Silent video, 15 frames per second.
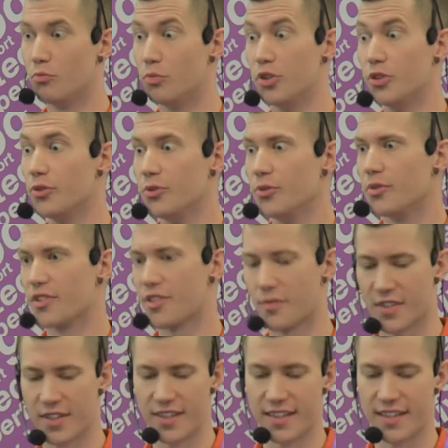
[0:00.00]
blue or
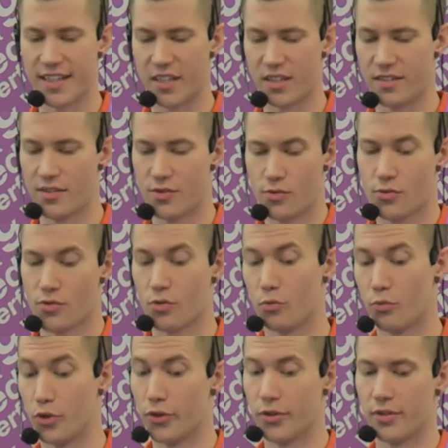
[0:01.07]
something like that,
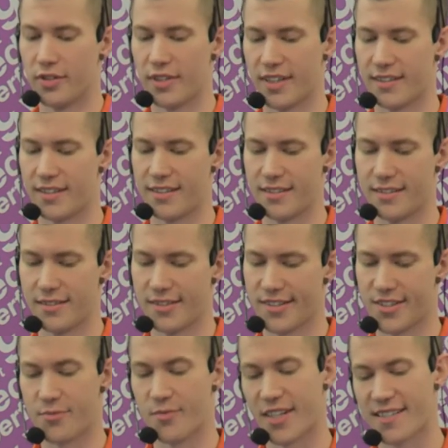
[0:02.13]
discussion bleu, like that
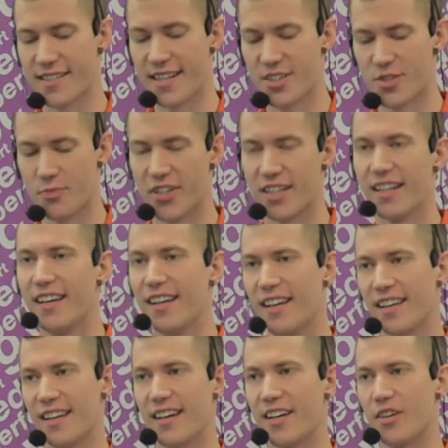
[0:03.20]
doesn't make sense, but
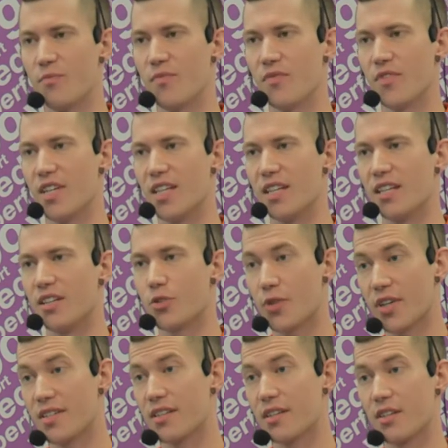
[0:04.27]
um, the
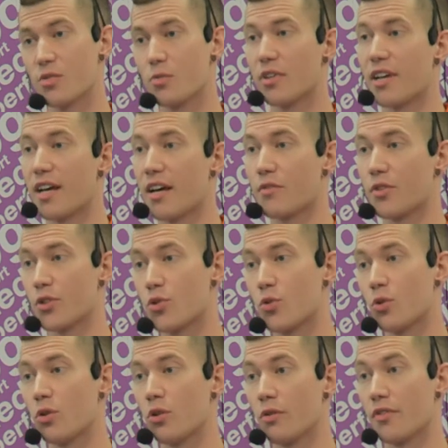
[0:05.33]
translators wouldn't have
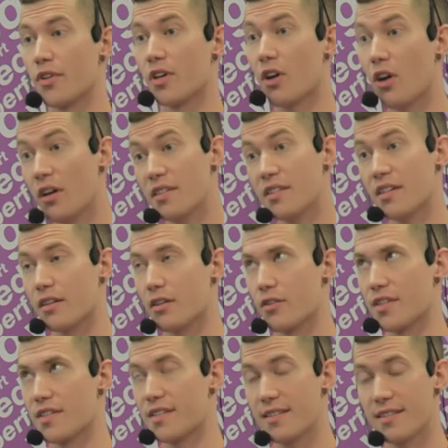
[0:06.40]
control over the context or
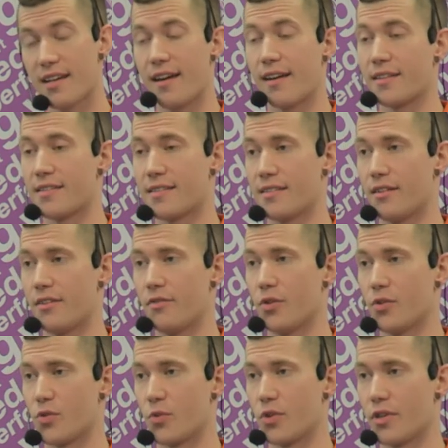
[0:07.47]
the syntax of
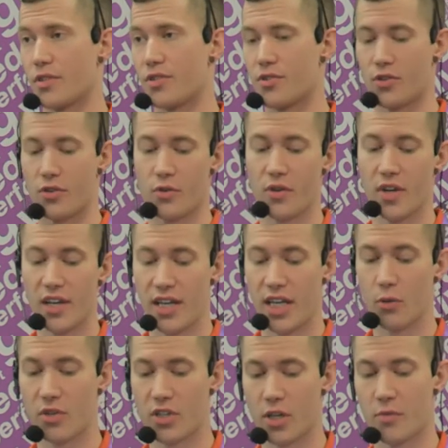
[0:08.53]
those words, so
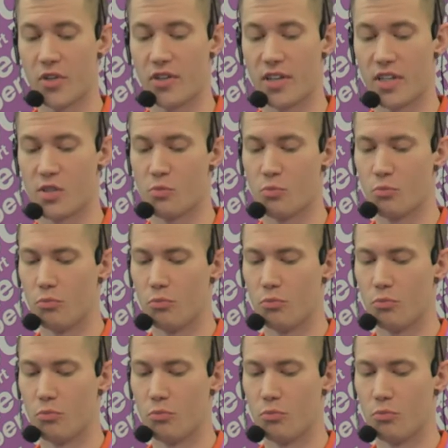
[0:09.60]
it would come out as